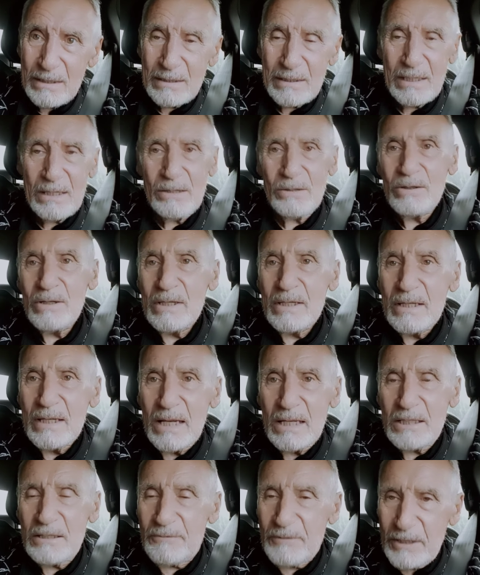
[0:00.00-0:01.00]
Now,
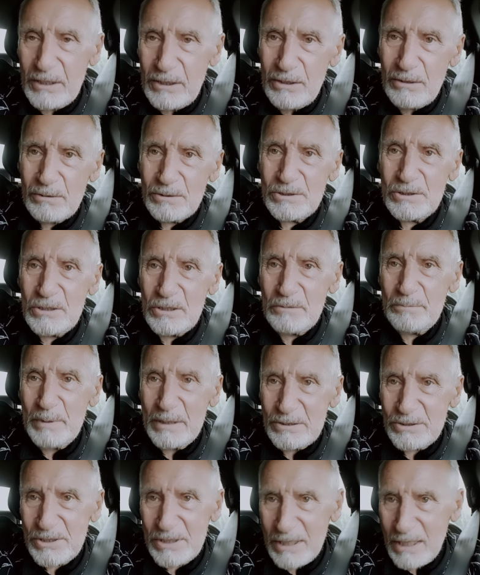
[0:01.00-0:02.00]
in the videos that you've
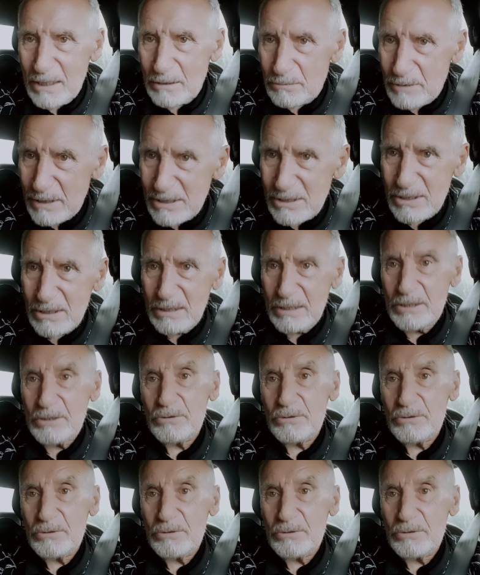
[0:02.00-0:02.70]
been seeing recently,